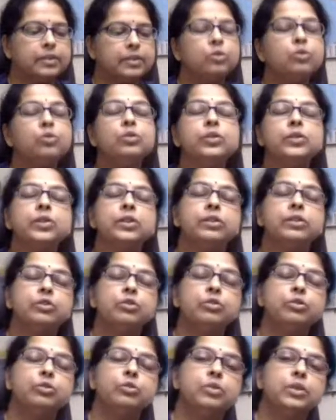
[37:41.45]
You
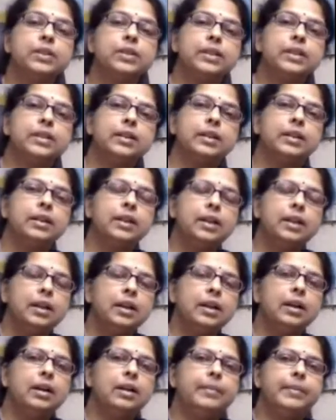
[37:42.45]
use in a
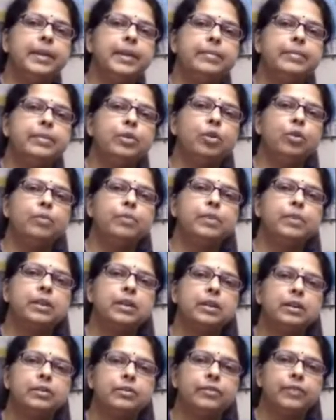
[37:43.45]
erbium doped
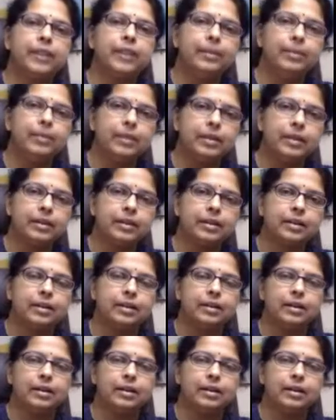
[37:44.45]
fiber